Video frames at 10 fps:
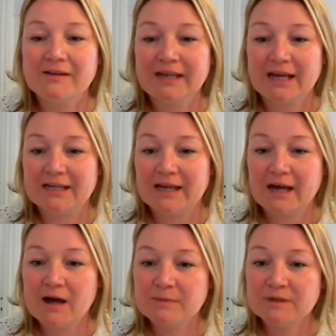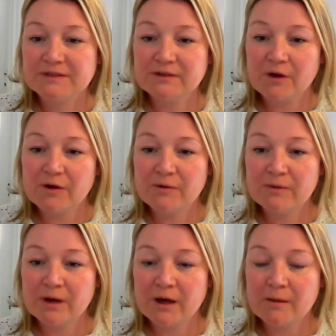Okay,
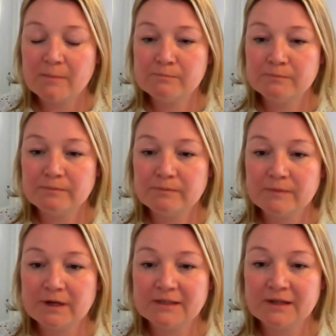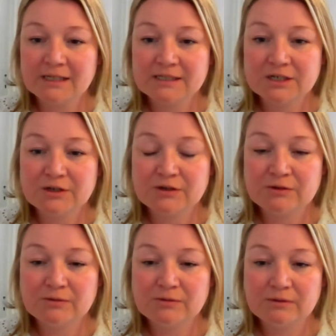so I'd like
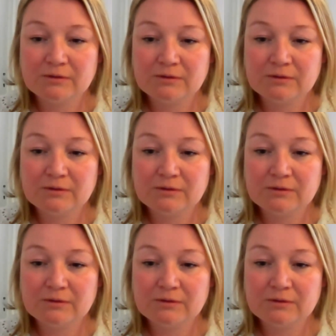to